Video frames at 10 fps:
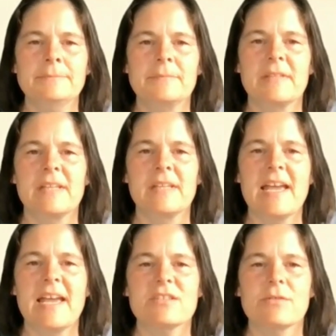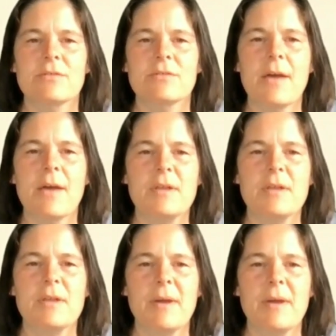Okay, so that would be my
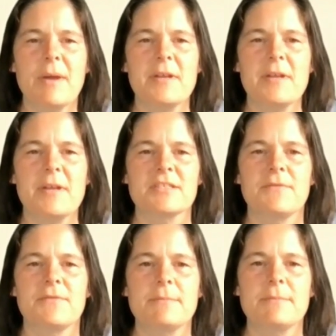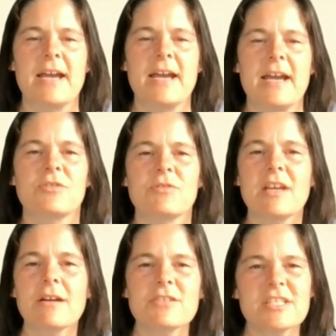open house feedback. So there are
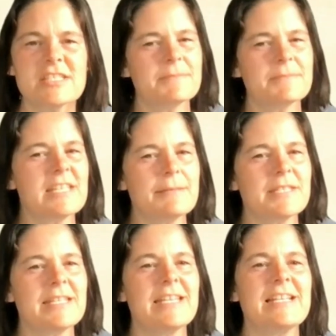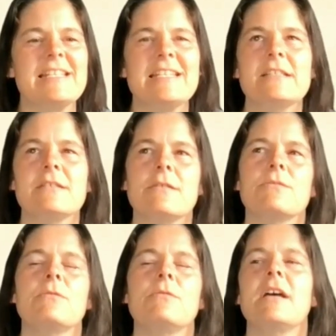just some tips. Again, I didn't go
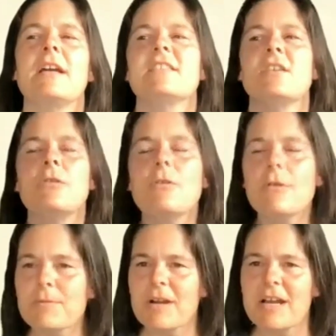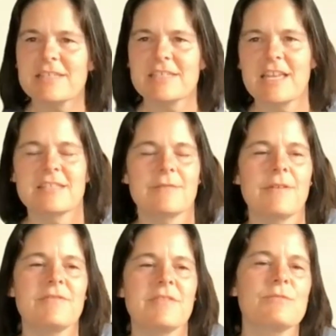through like the whole process of if
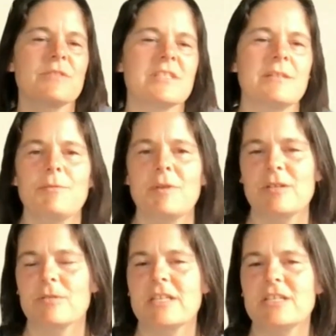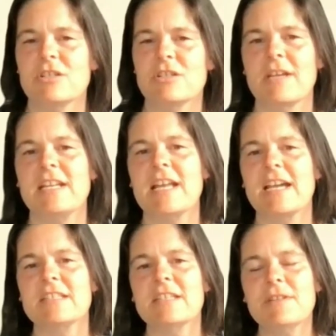this was going to be one of your lead generating
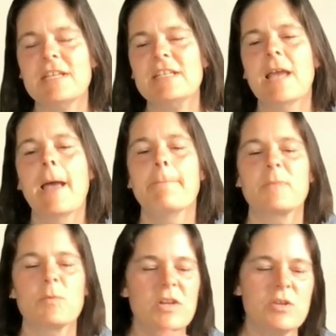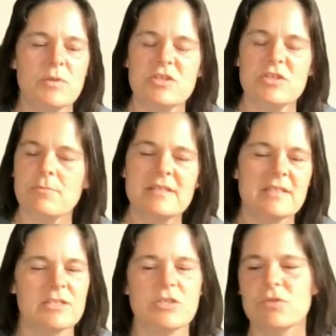activities, what you would do
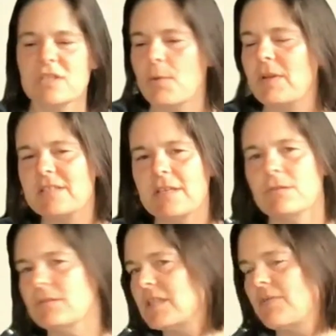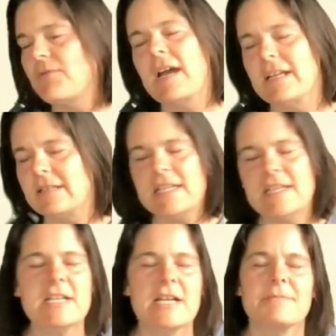Monday, Tuesday, Wednesday, Thursday, Friday,
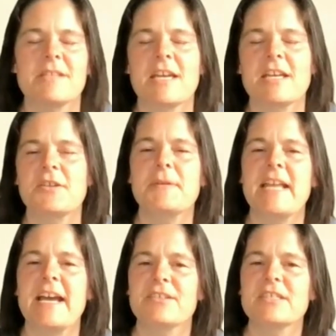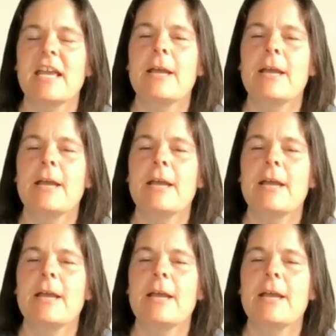leading up to that open house.